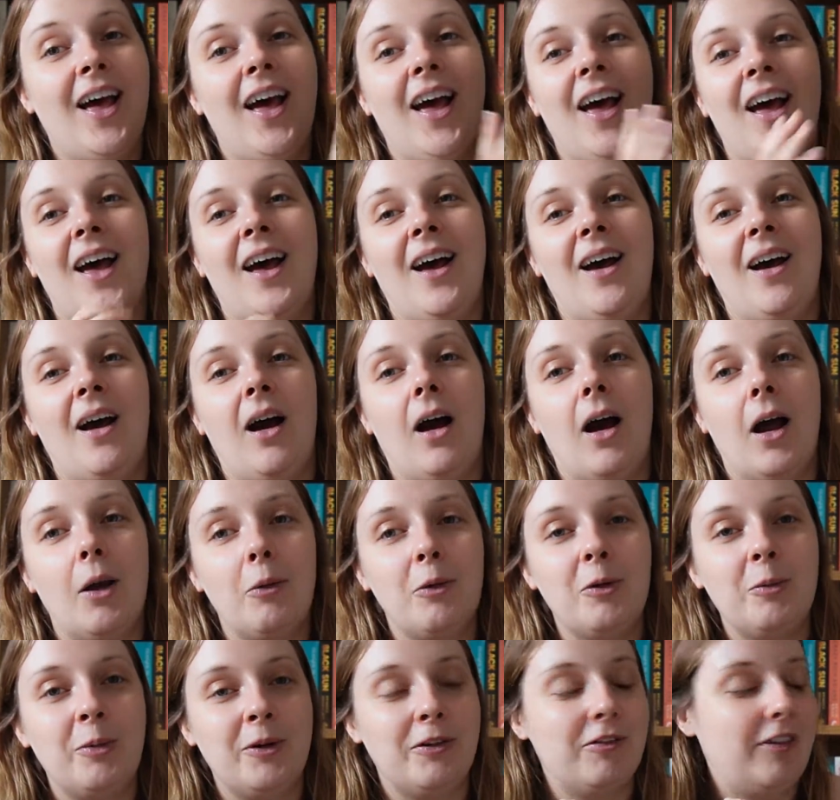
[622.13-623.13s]
I
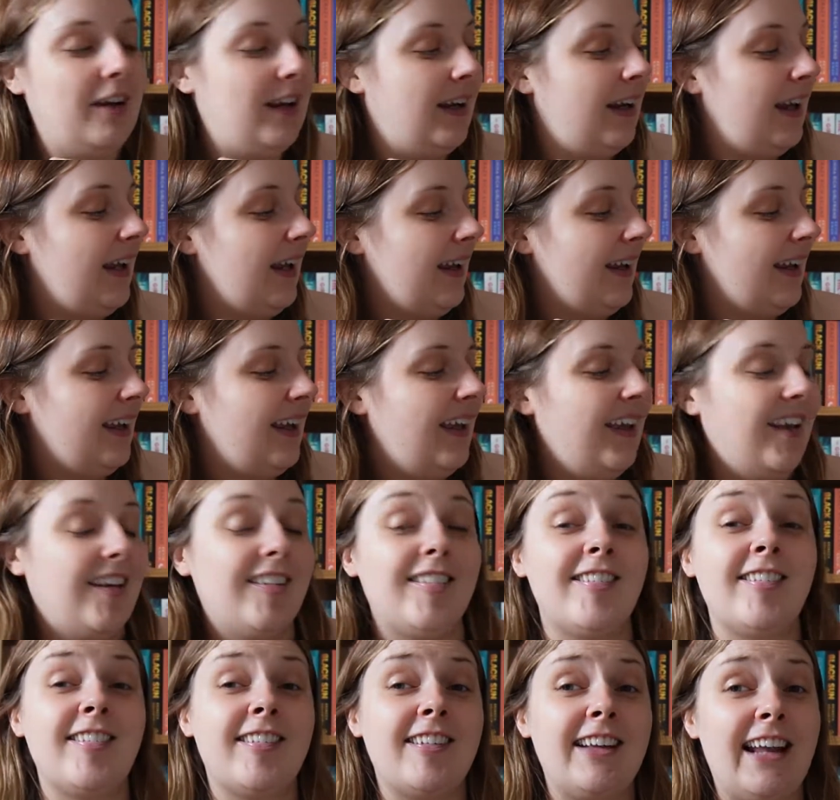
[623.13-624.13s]
will be reading
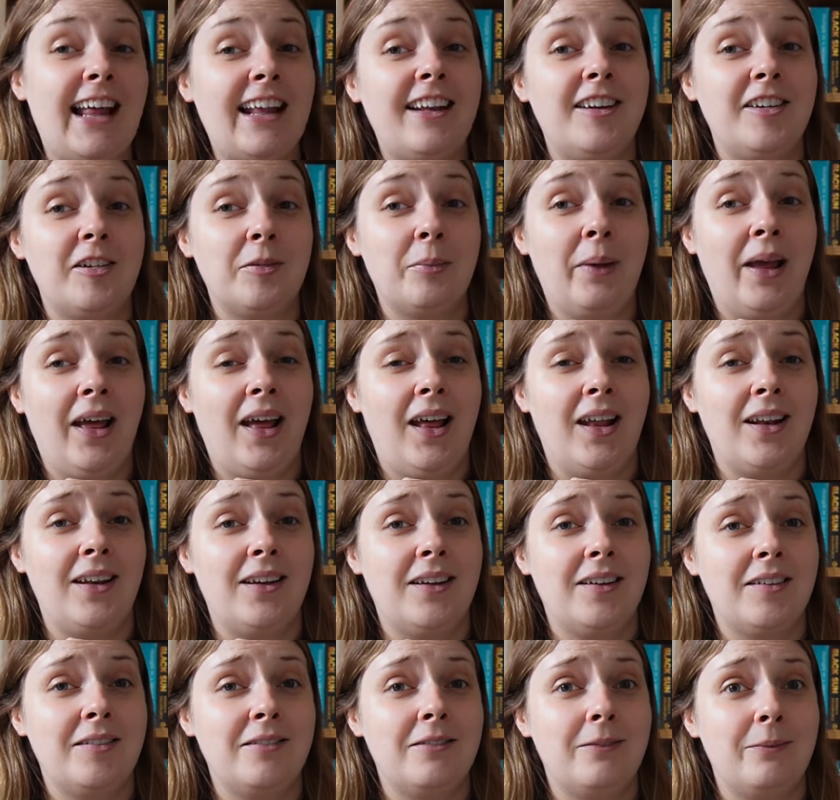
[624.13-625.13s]
Slender
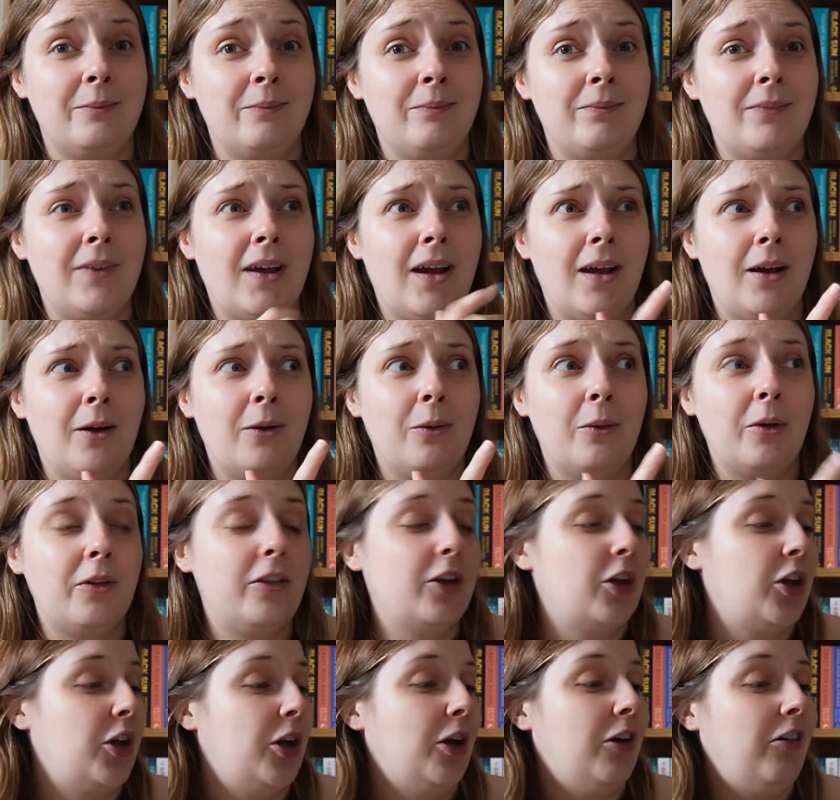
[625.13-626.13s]
Man. Now,
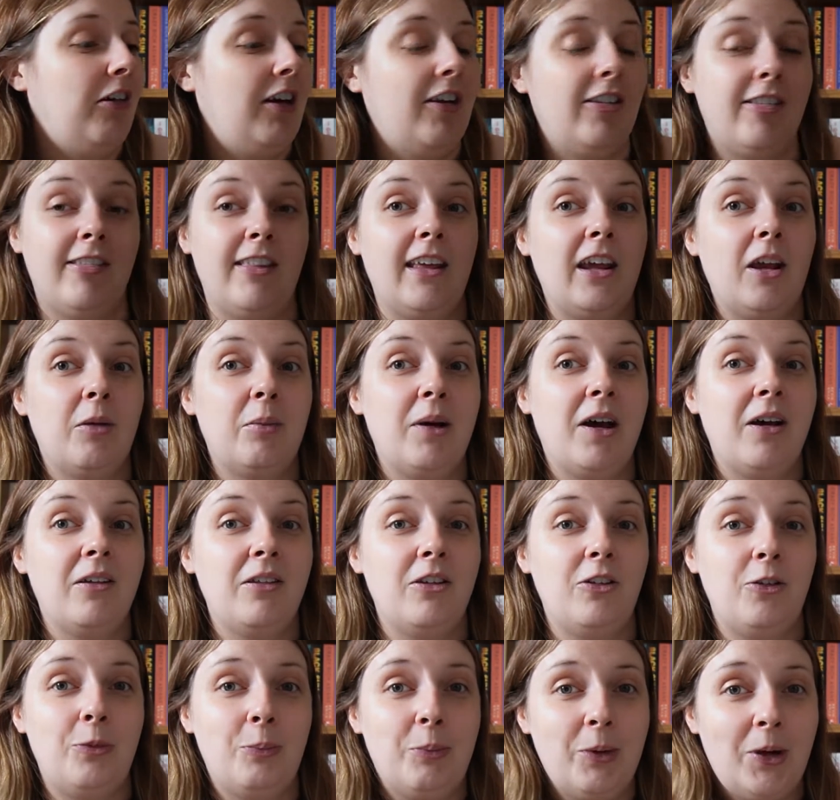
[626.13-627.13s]
the curious thing about
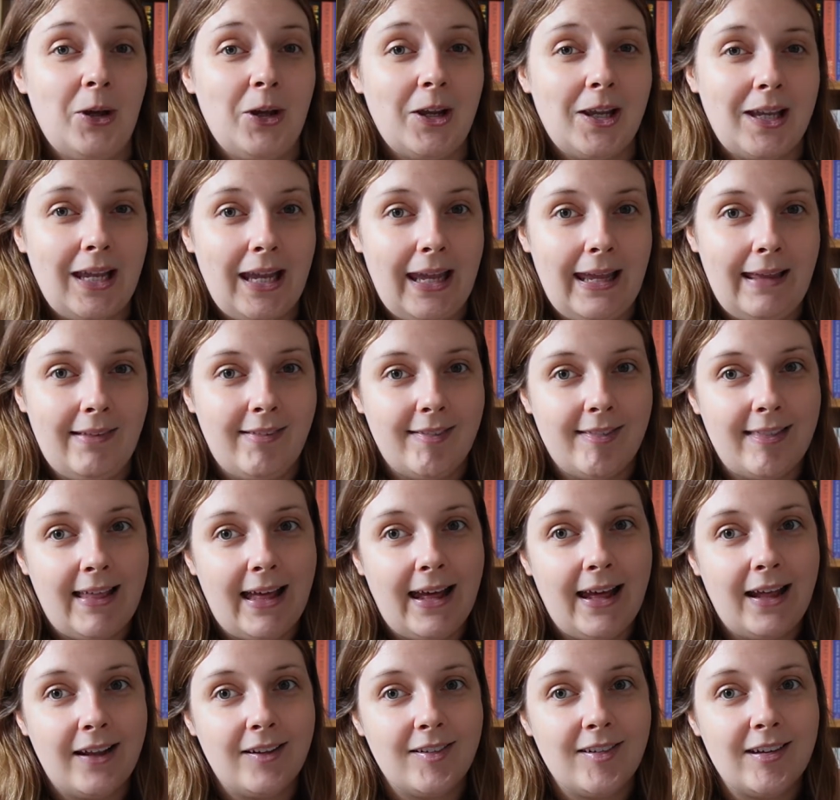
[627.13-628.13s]
this book is
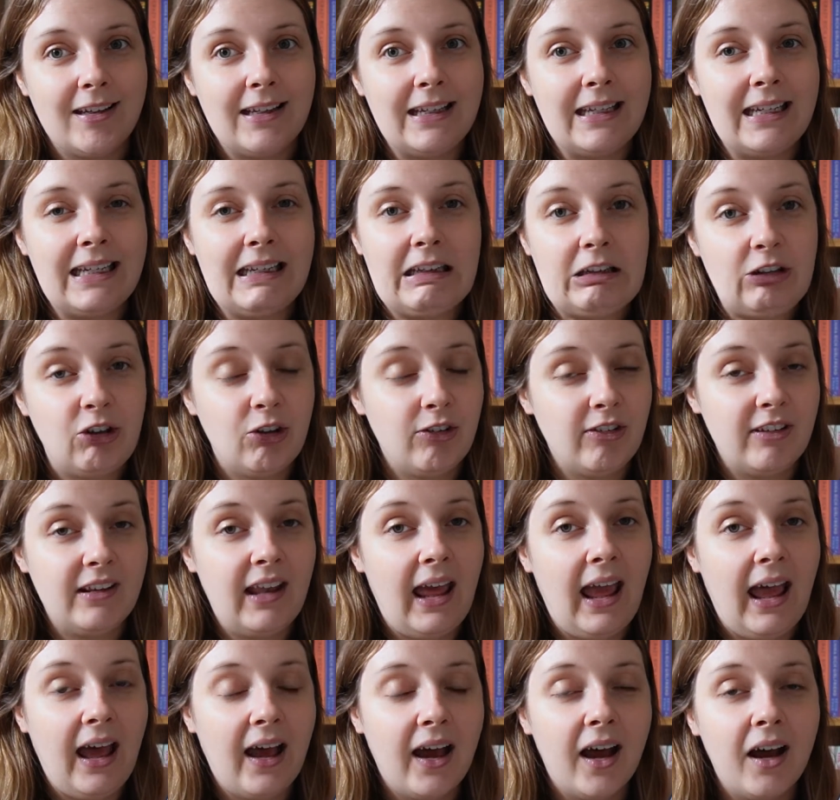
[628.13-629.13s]
that it
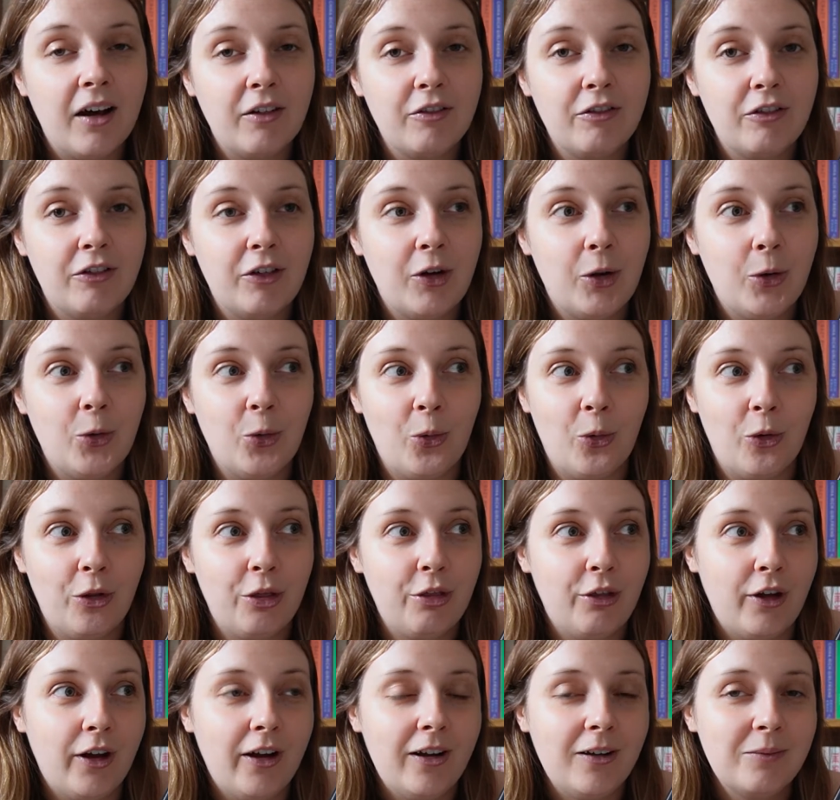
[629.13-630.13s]
doesn't have an
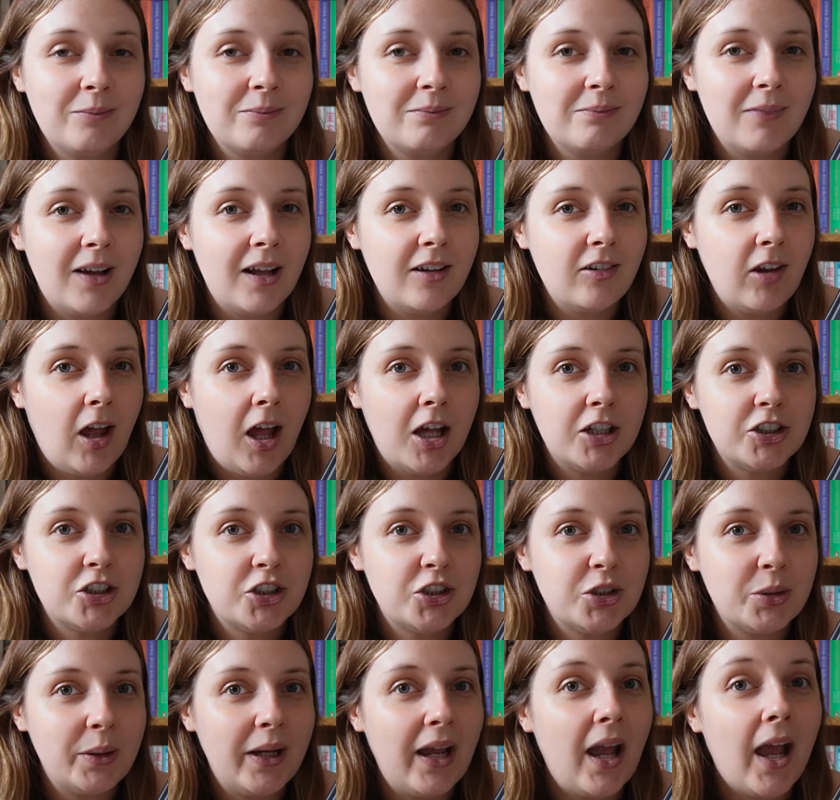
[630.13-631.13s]
author
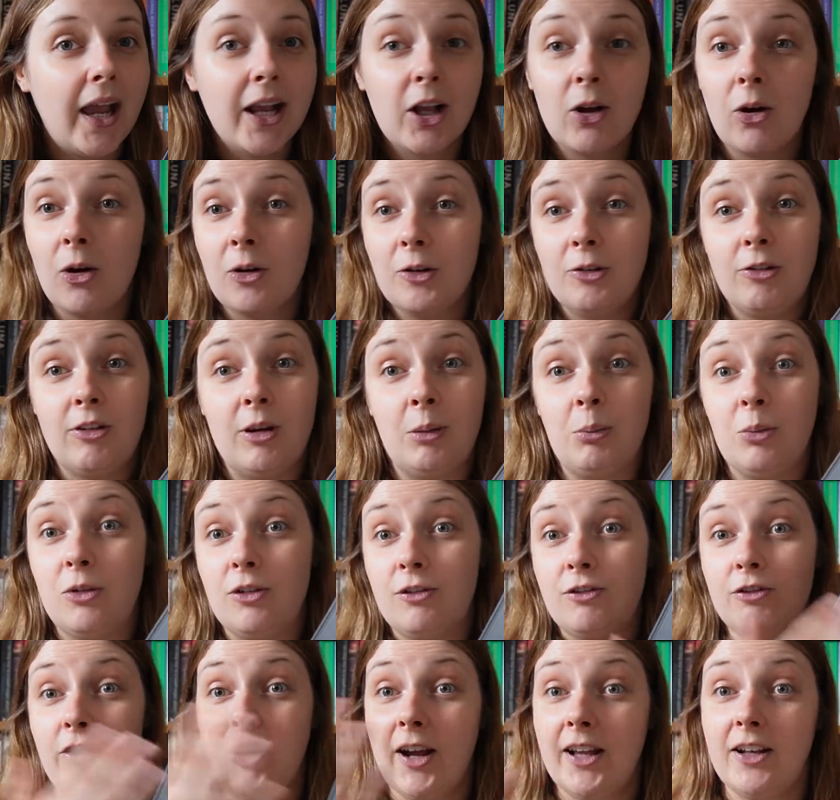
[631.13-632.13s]
attached to it. I can't seem
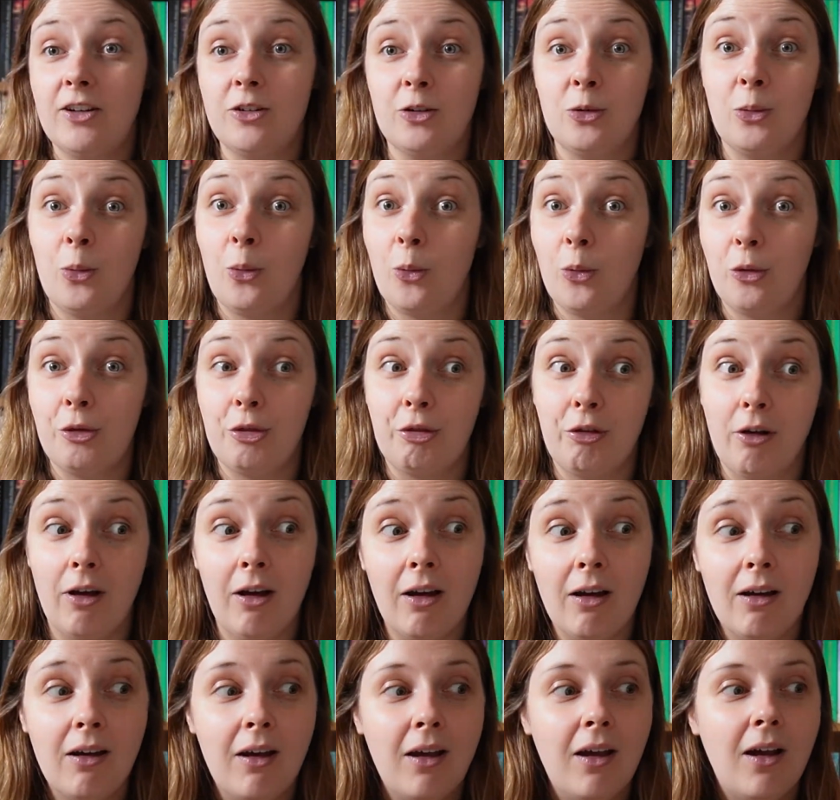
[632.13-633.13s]
to find an
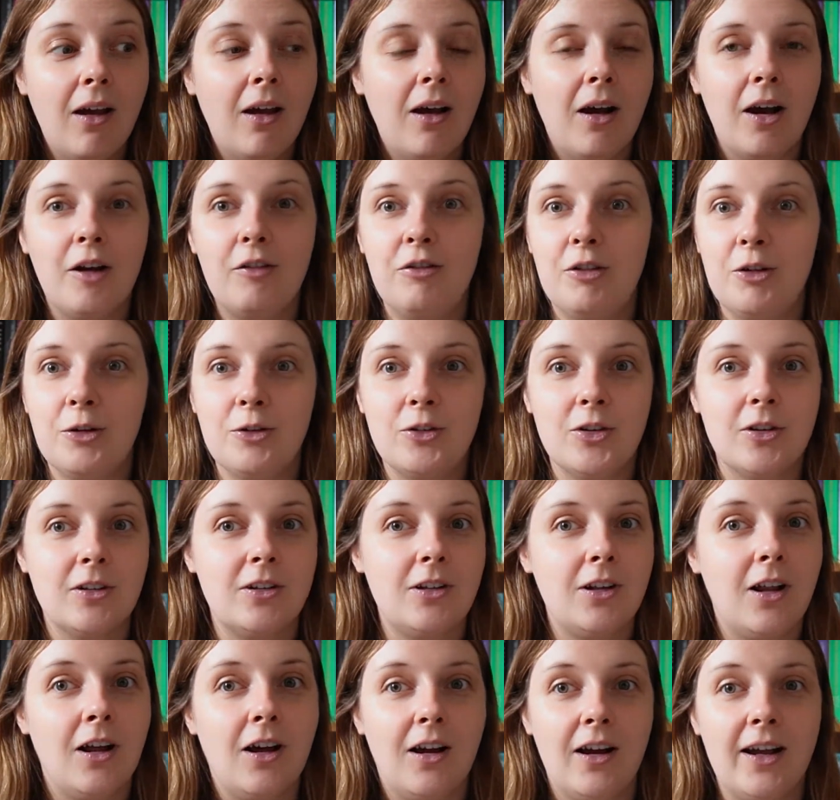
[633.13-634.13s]
author. I've looked
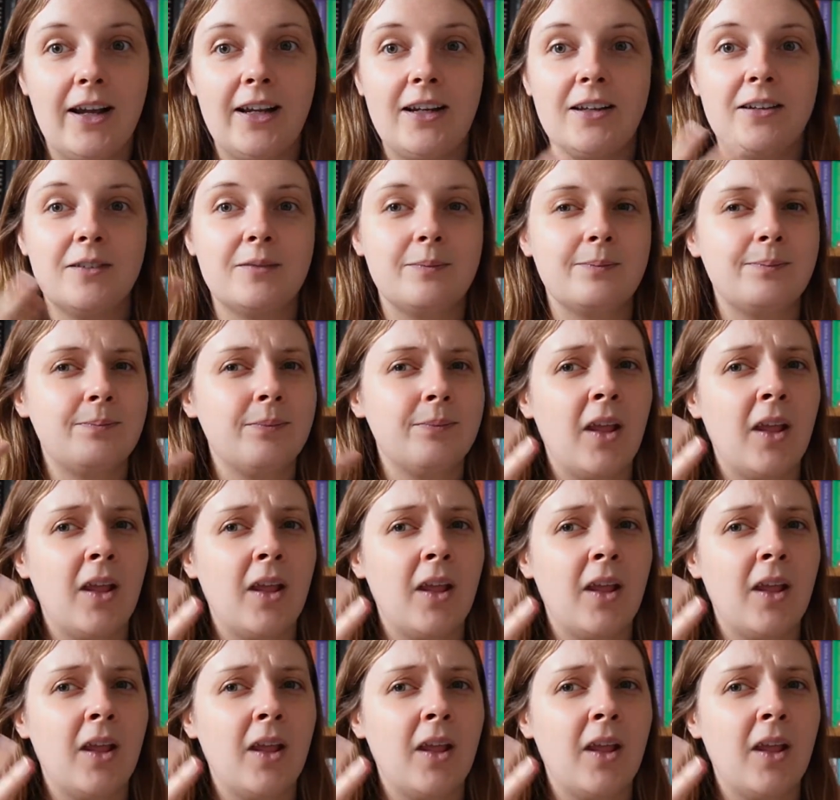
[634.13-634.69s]
online.